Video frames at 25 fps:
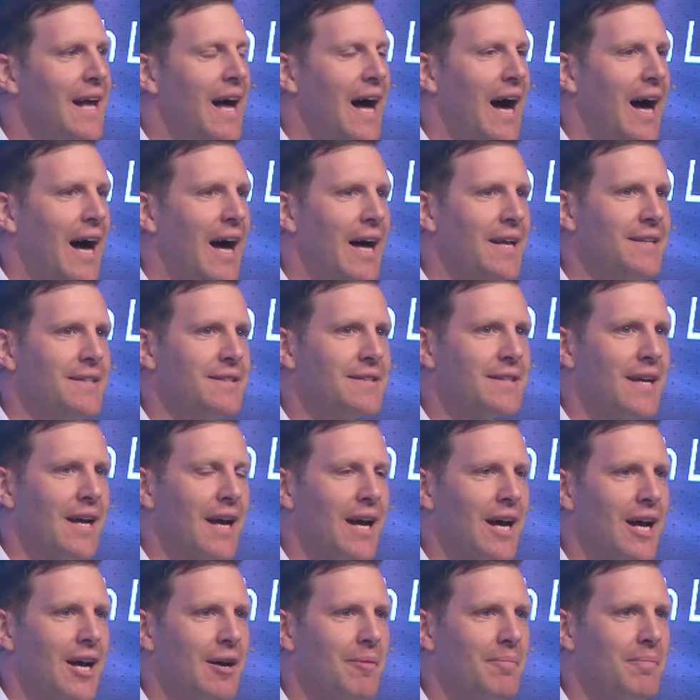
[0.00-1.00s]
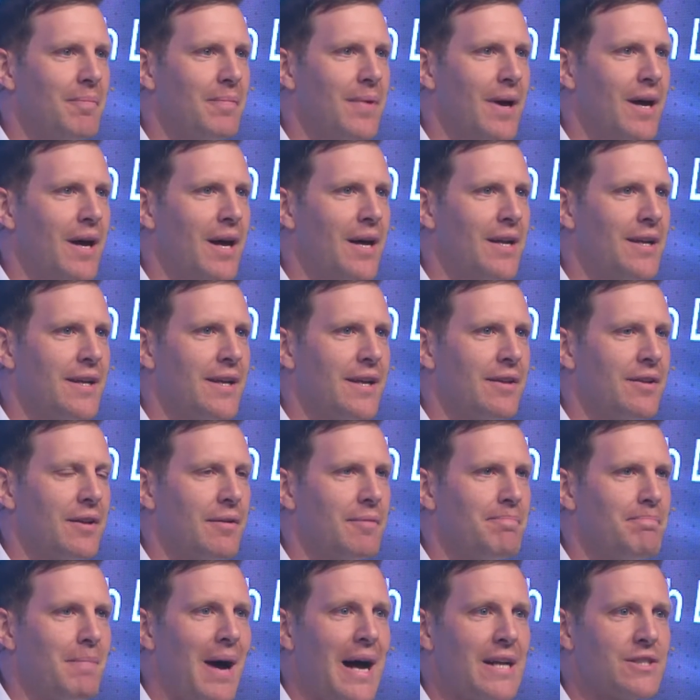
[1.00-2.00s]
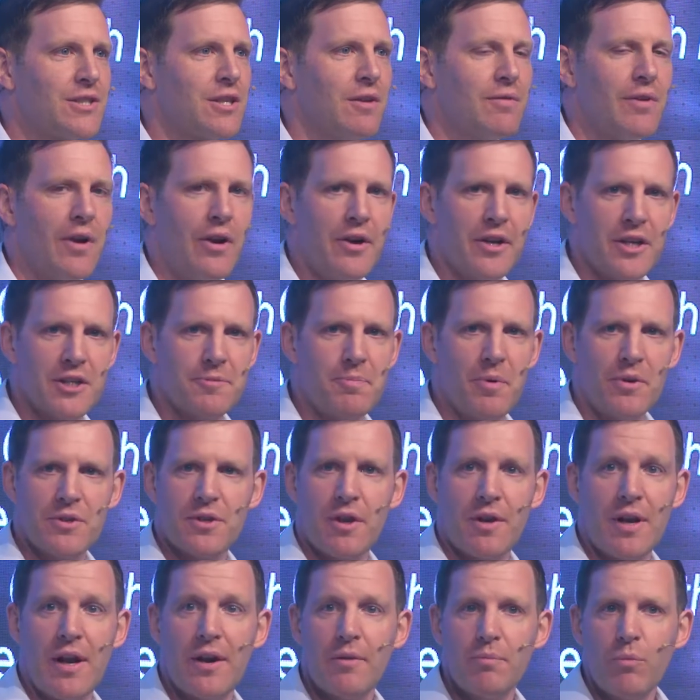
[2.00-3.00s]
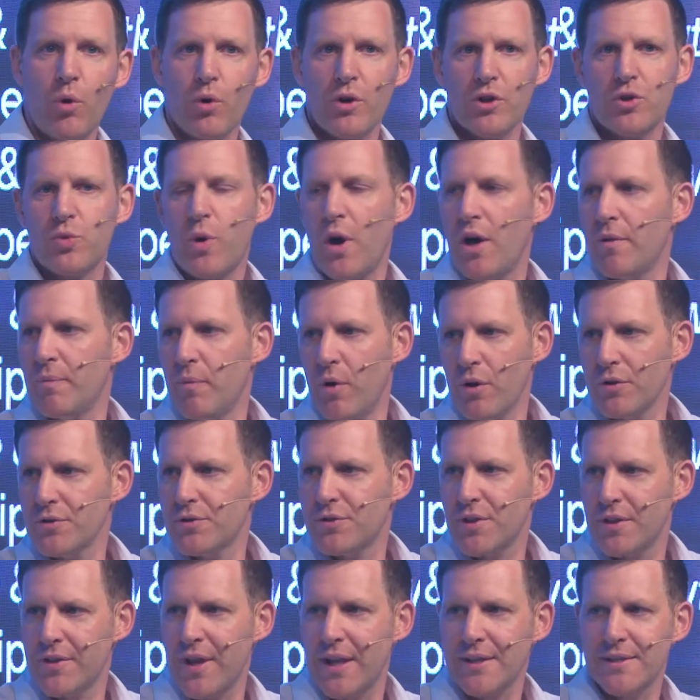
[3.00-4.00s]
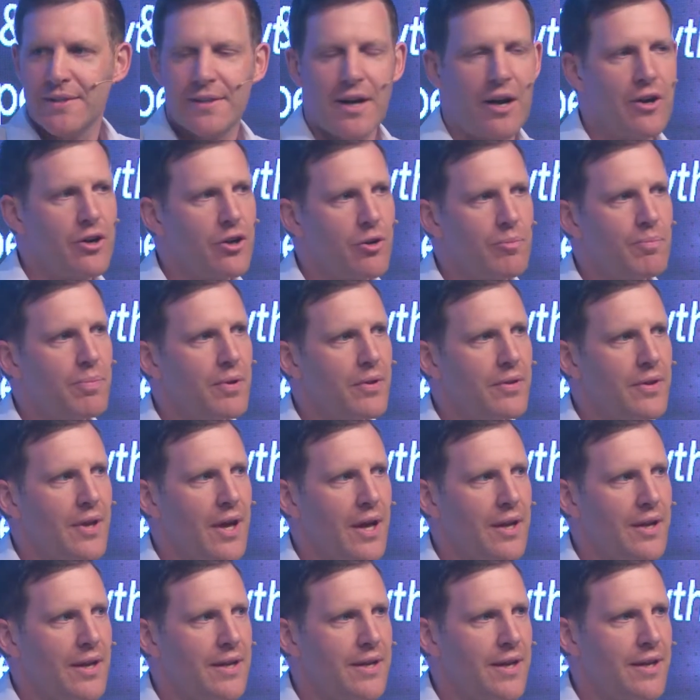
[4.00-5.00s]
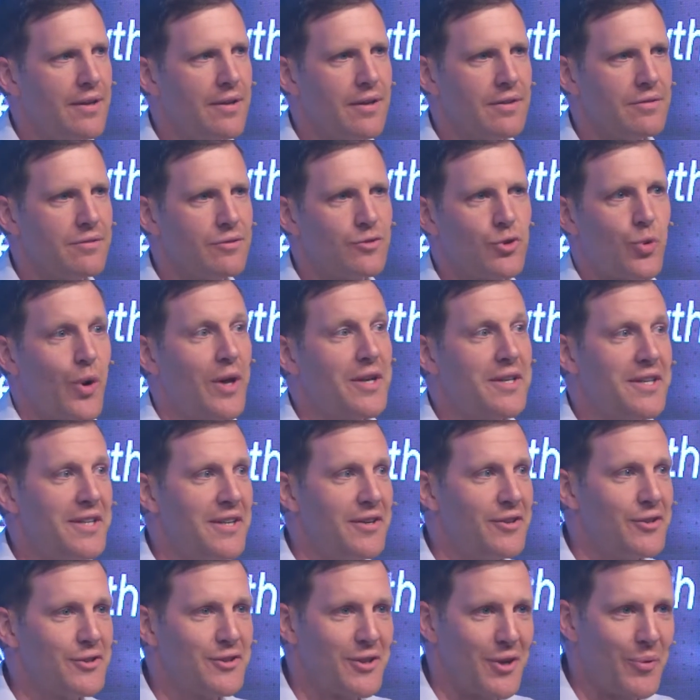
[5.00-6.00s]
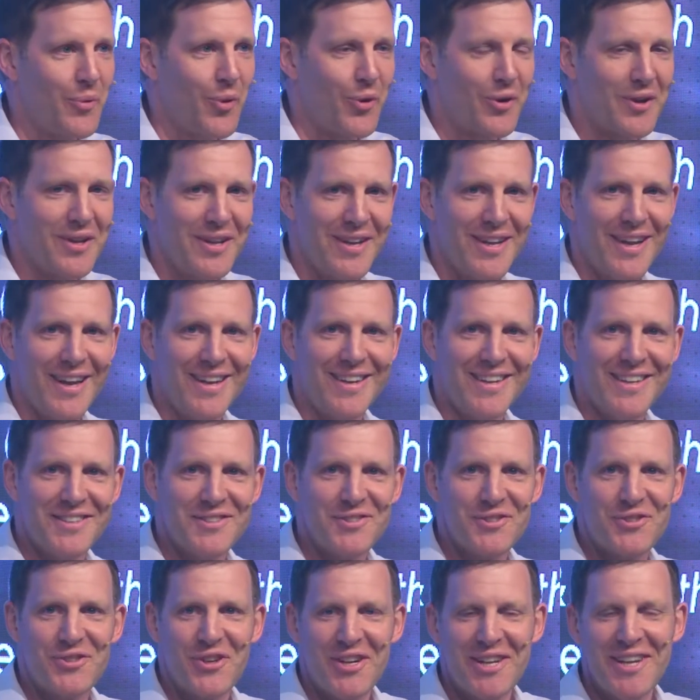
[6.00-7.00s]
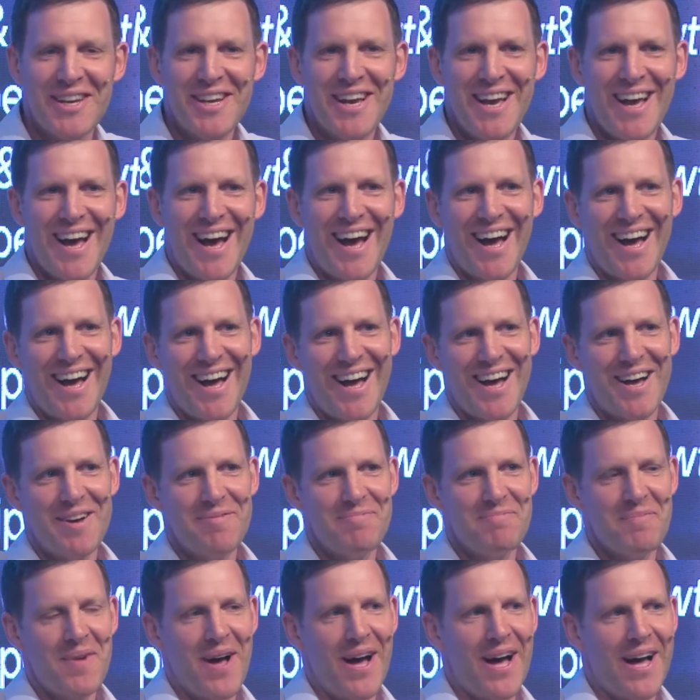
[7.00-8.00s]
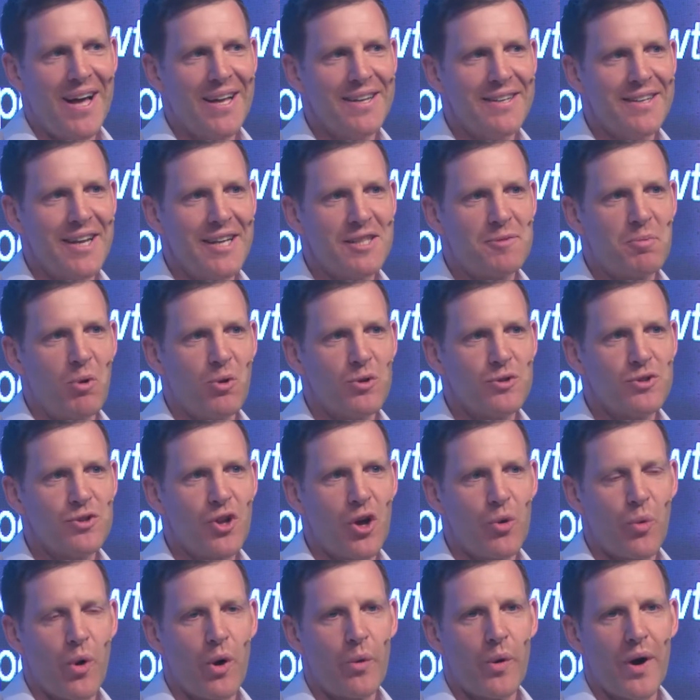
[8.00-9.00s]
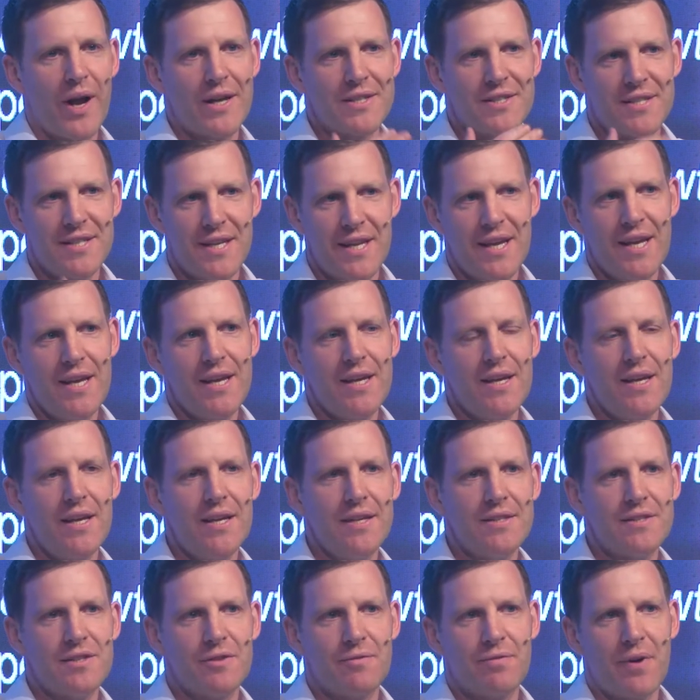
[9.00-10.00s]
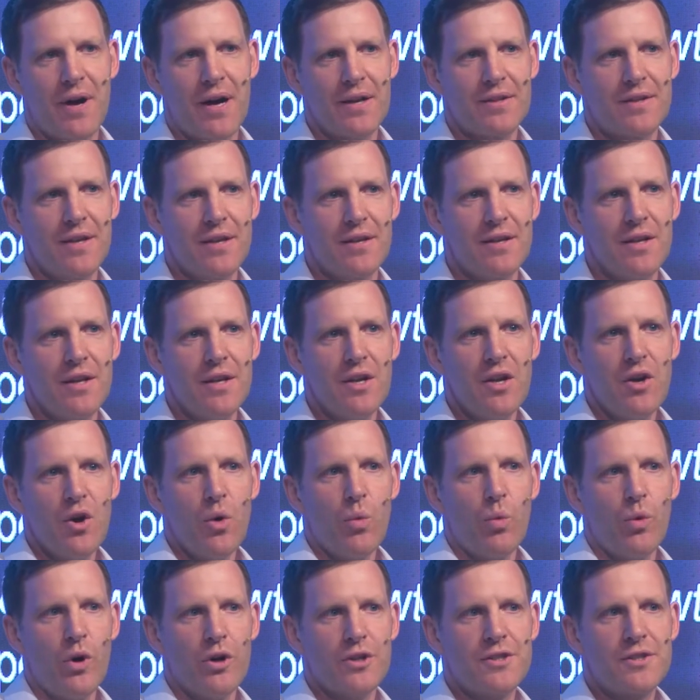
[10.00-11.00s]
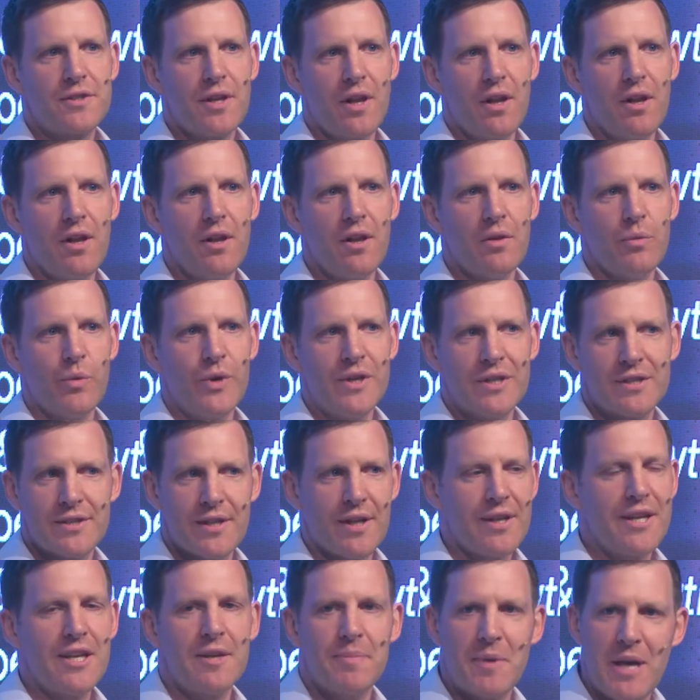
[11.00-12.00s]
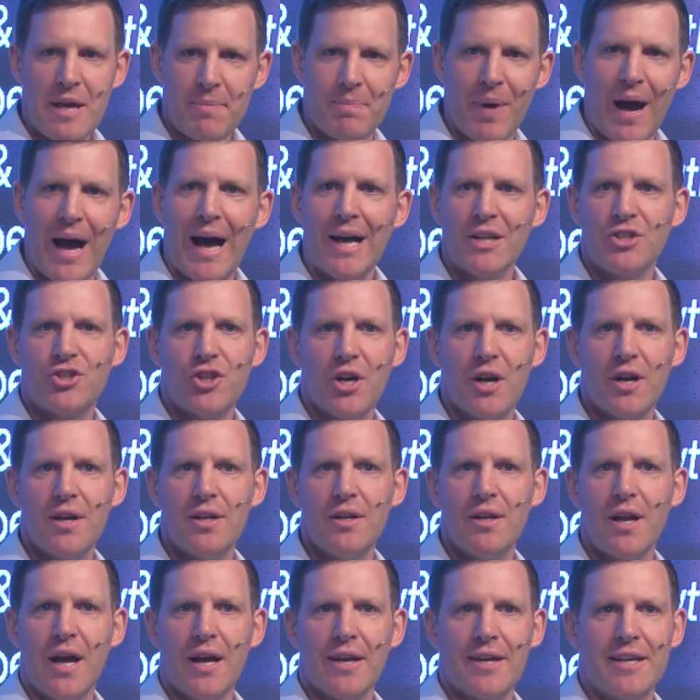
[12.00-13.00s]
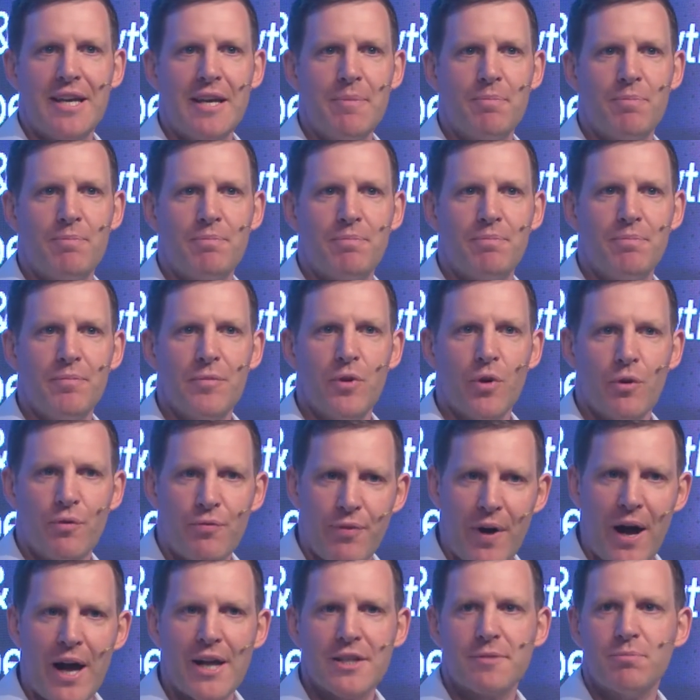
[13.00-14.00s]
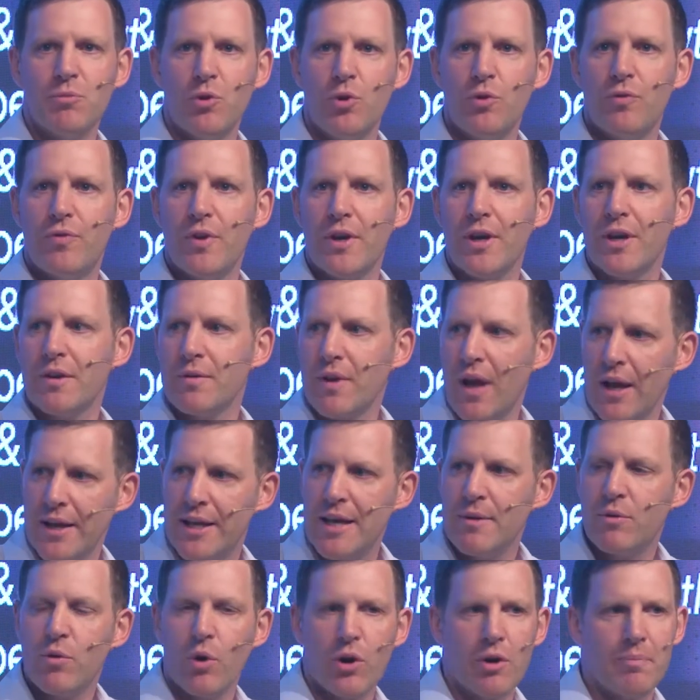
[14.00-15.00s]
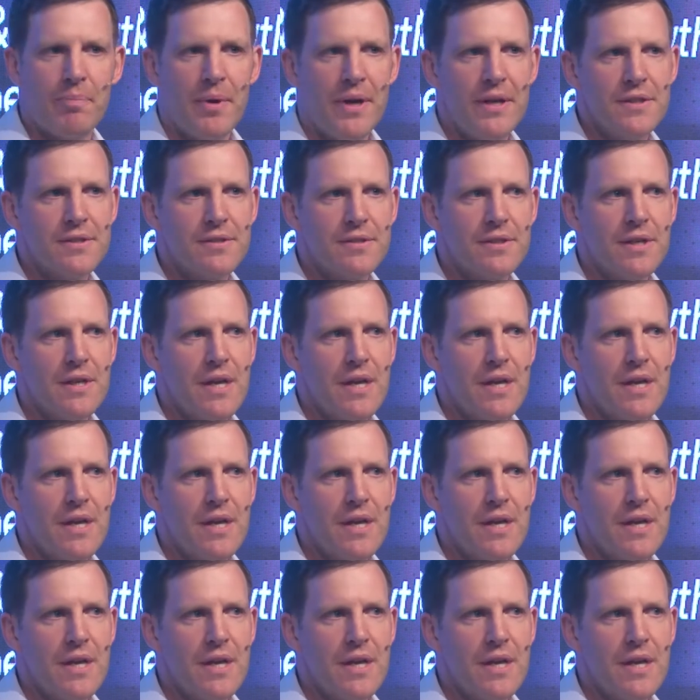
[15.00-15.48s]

And again, massive learning experience. I learned more in 12 months in that startup than I did in 20 years working in industry. And I suppose where we're at today is the fact that we still need to keep agile and keep fast moving and keep going at pace.